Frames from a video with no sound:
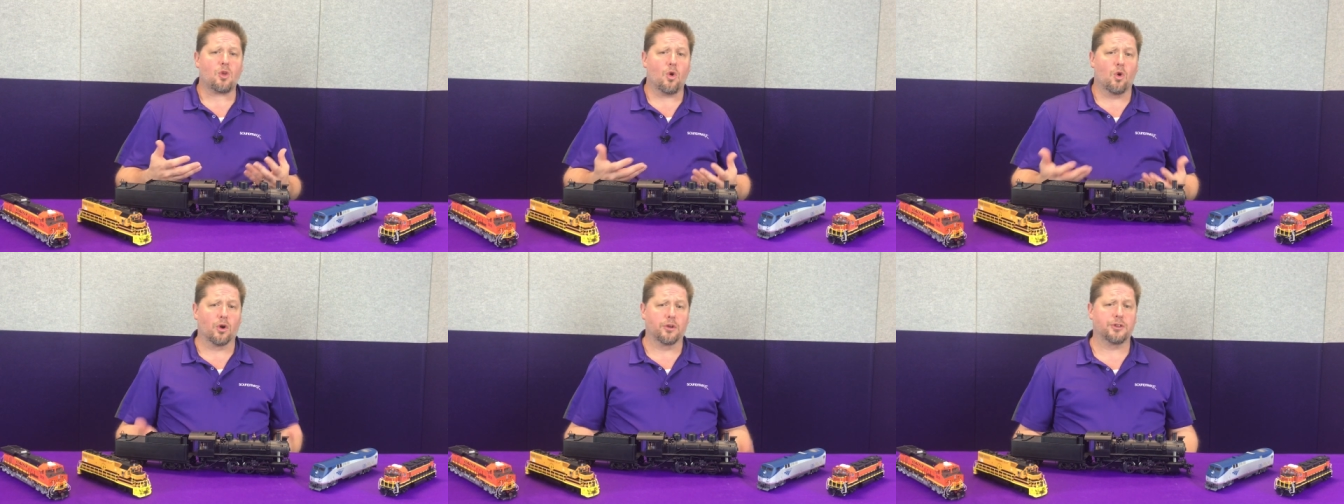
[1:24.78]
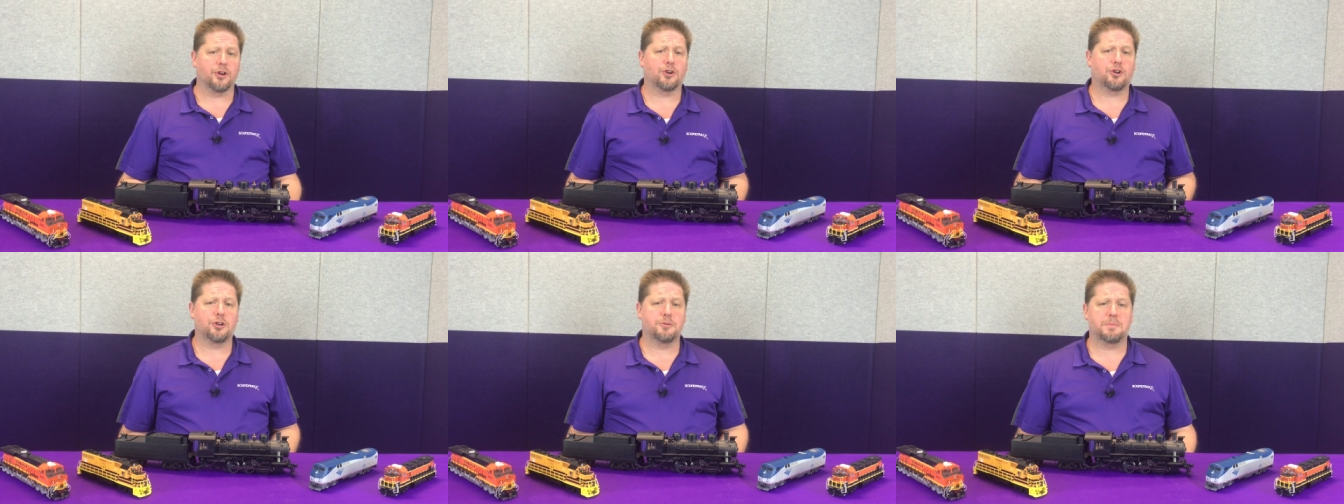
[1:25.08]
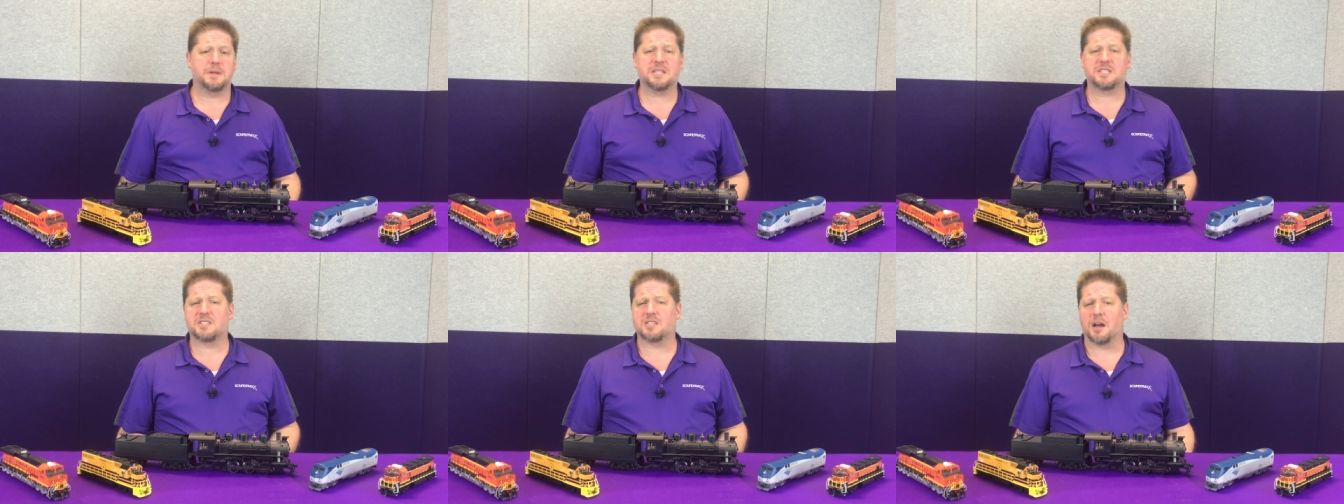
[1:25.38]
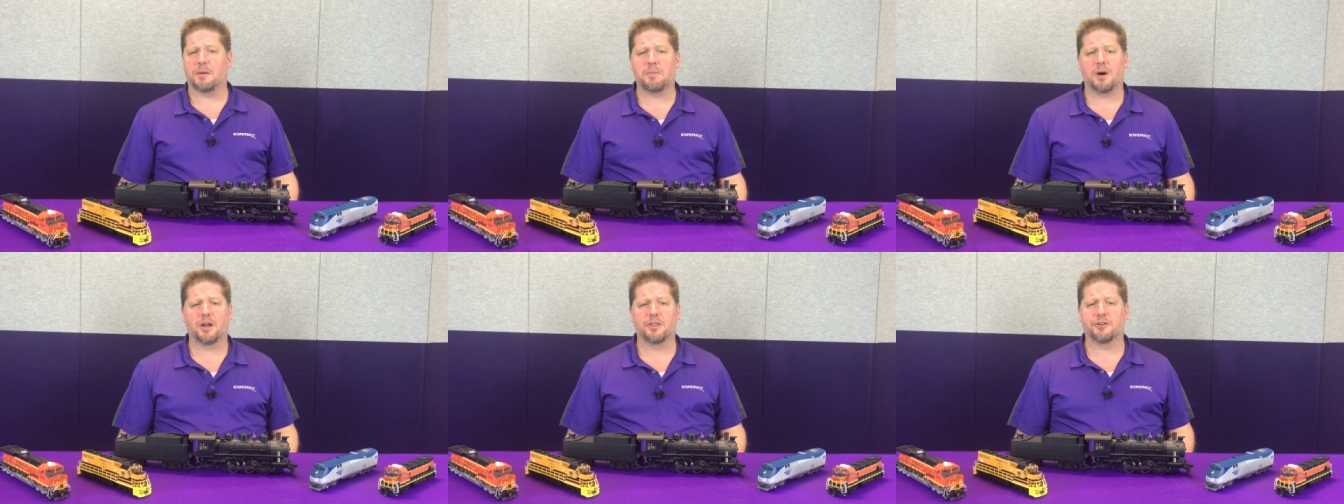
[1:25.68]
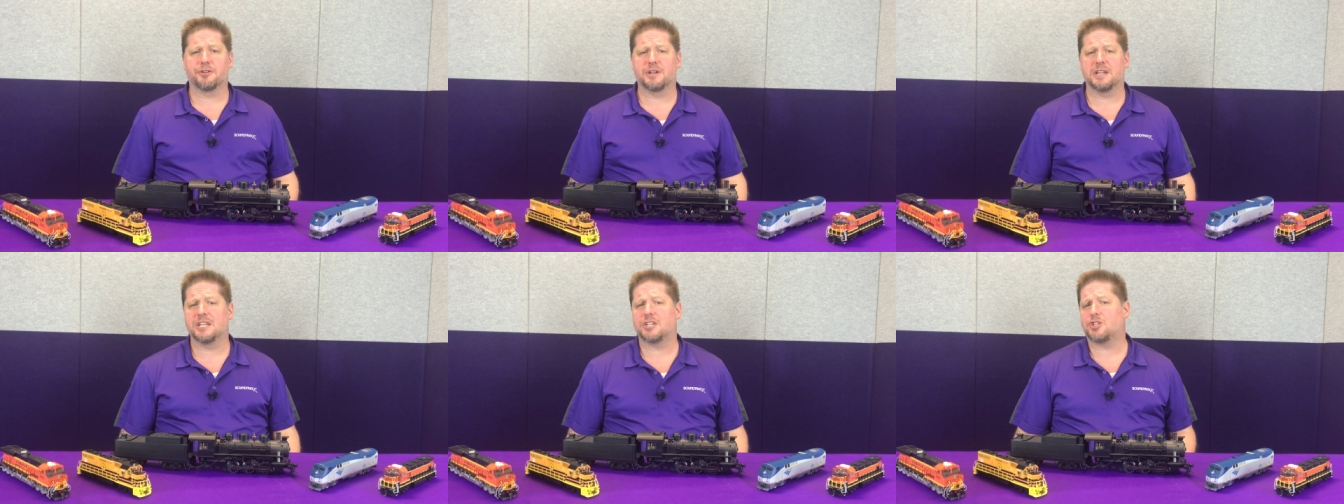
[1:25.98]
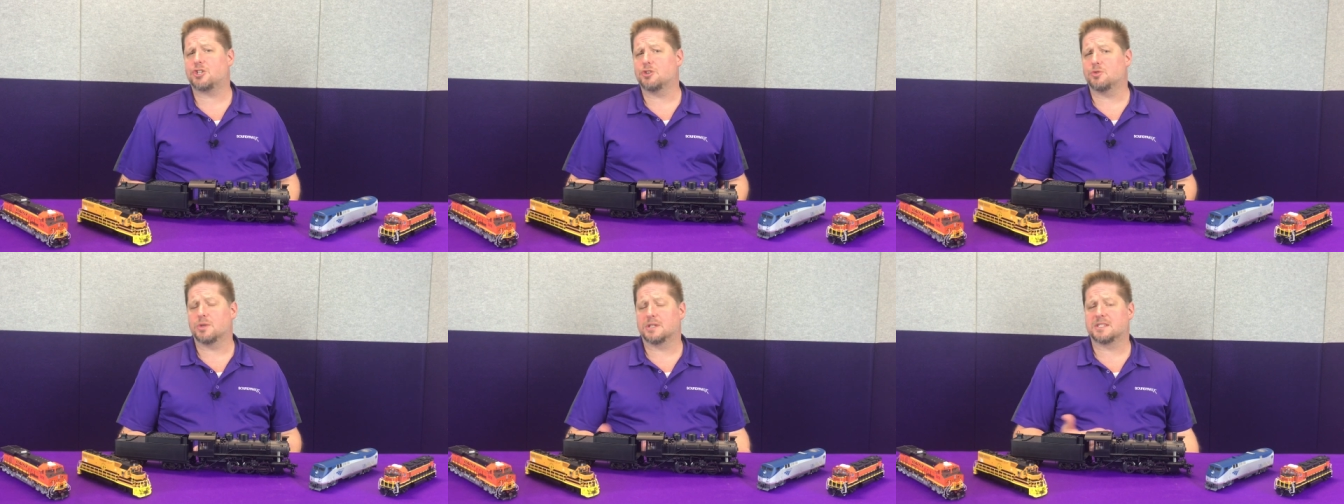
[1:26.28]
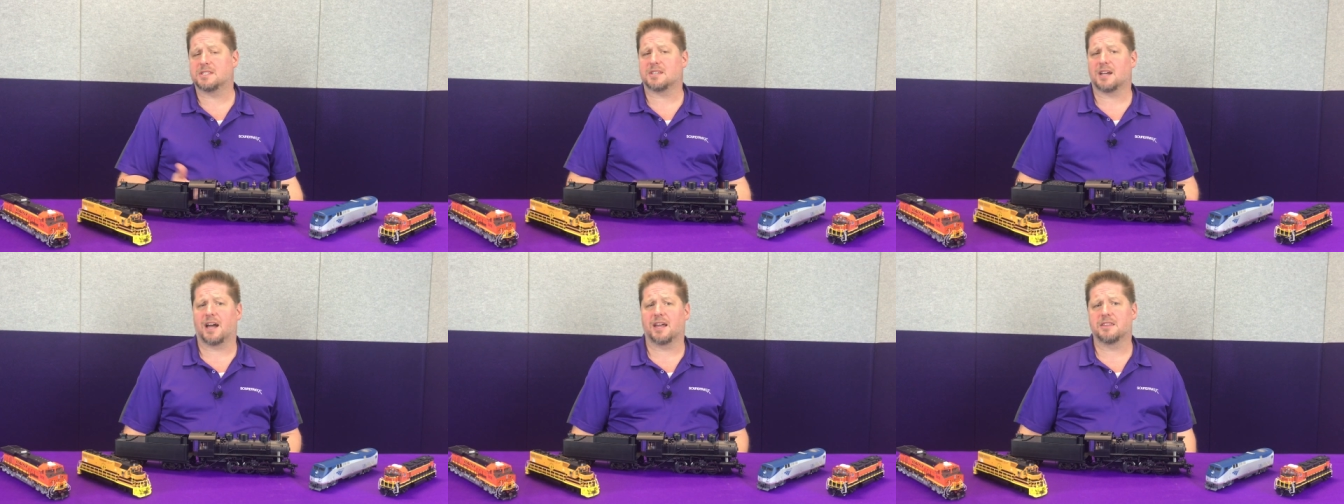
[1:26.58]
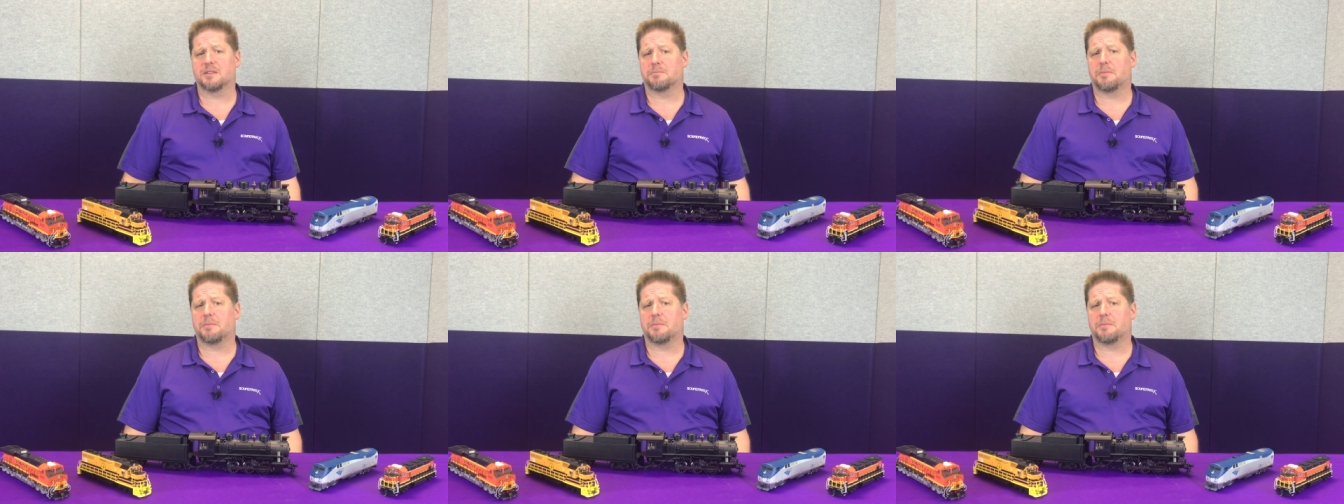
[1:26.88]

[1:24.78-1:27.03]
Or there could be some other issue inside